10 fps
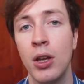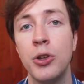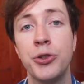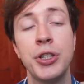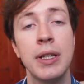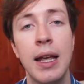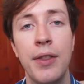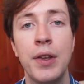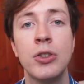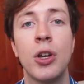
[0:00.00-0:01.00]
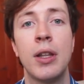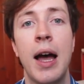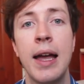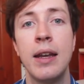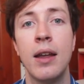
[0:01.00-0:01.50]
You'll see a lot of things
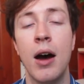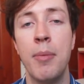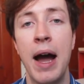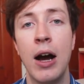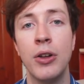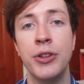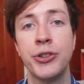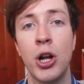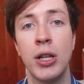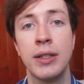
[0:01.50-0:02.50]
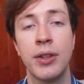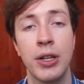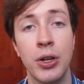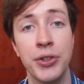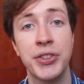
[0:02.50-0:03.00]
online about installing
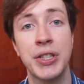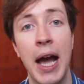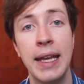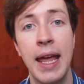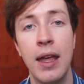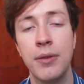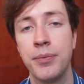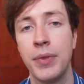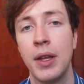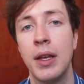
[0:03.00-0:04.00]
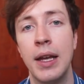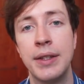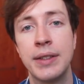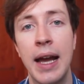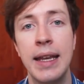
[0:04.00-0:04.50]
something called Skynet, and
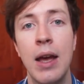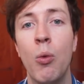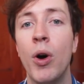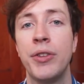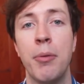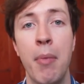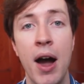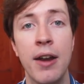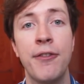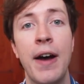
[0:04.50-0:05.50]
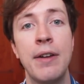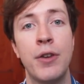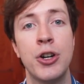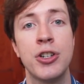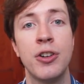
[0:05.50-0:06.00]
Skynet was a modified
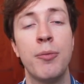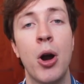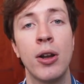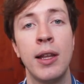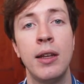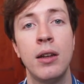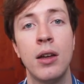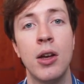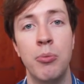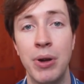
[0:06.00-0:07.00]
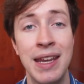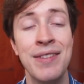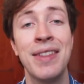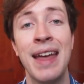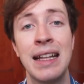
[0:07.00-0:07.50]
version of Marlin, but
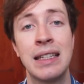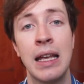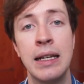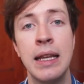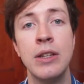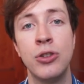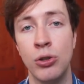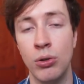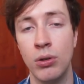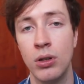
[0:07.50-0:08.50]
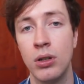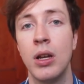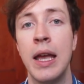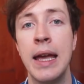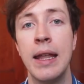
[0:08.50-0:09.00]
even that's out of date too.
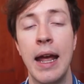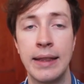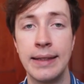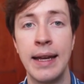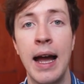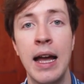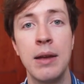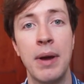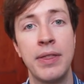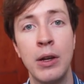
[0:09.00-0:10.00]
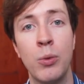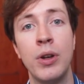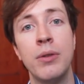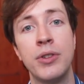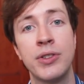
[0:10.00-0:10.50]
And at the time, I think
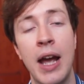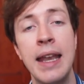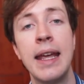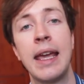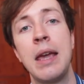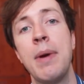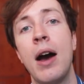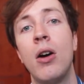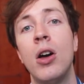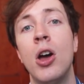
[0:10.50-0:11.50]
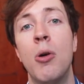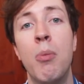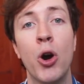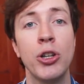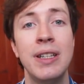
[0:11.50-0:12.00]
when Skynet came out,
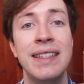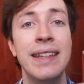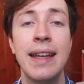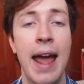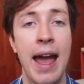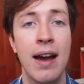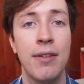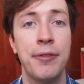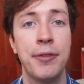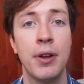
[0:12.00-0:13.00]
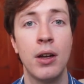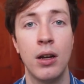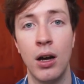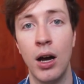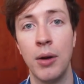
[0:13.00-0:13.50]
Marlin didn't have
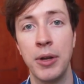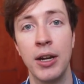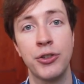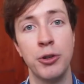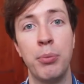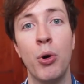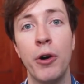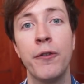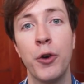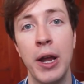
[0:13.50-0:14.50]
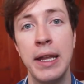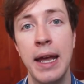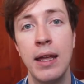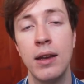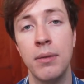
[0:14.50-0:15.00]
um, kind of support for
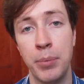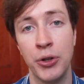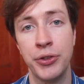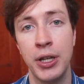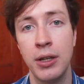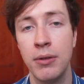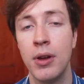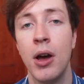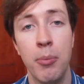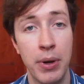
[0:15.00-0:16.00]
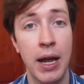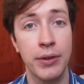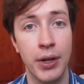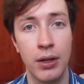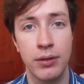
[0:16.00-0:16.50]
ANET built in, but now
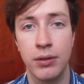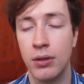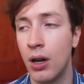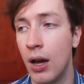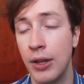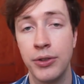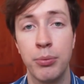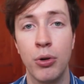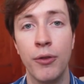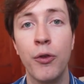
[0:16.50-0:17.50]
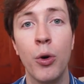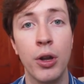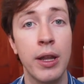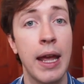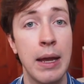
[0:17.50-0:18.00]
it does. Uh, has support
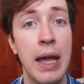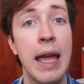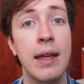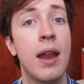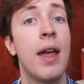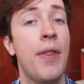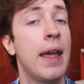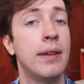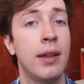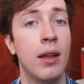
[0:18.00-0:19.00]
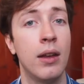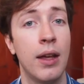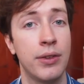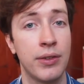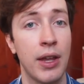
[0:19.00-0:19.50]
for the A8 and the A10. It
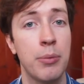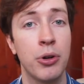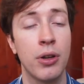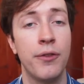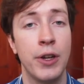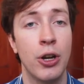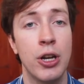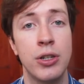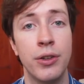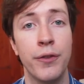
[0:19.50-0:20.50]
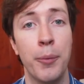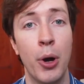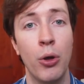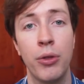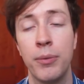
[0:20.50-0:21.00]
has example configurations for
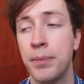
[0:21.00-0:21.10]
both.